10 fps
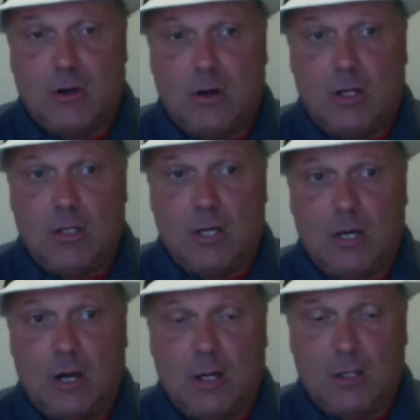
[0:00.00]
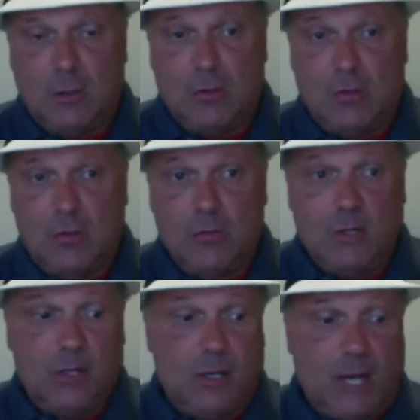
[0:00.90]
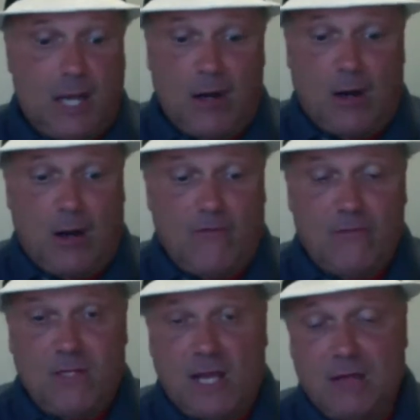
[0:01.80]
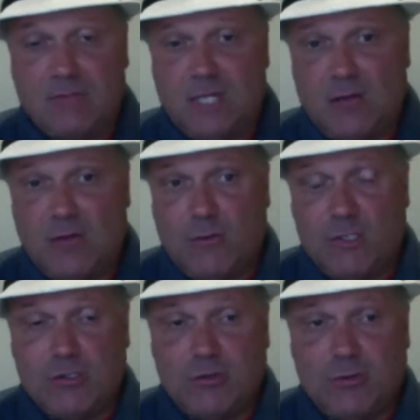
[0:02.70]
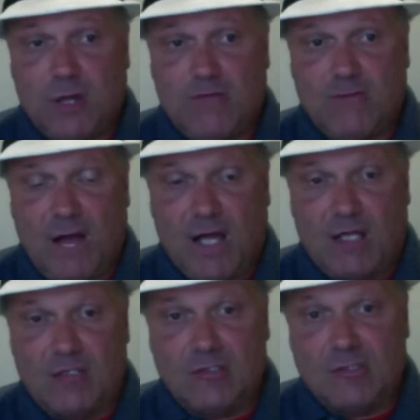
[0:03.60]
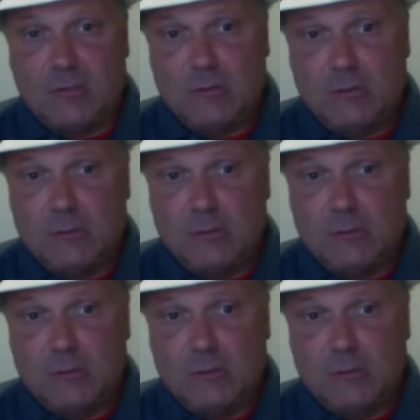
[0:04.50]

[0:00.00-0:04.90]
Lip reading: on YouTube, And oftentimes they're the ones who threaten violence.